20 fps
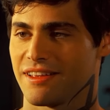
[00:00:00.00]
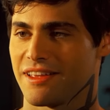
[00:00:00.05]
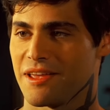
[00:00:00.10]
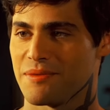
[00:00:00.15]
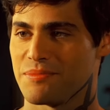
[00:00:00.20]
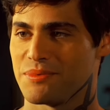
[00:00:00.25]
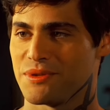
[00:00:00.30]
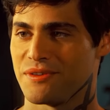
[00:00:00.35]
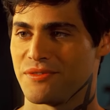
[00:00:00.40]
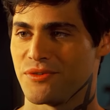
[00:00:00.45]

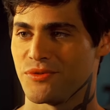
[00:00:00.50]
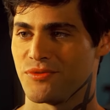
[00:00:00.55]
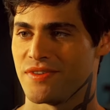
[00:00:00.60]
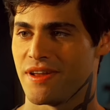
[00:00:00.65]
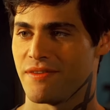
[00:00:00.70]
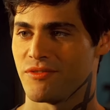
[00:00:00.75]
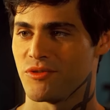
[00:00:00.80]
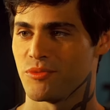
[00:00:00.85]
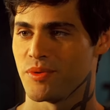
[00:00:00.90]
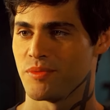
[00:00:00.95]
can't believe you've
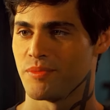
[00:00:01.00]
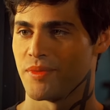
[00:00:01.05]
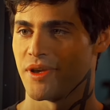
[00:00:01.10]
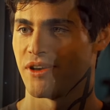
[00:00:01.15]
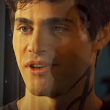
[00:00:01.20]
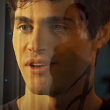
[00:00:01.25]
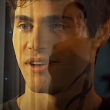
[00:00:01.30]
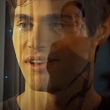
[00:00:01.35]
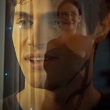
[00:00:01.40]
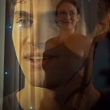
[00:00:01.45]
never been
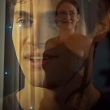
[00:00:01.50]
married.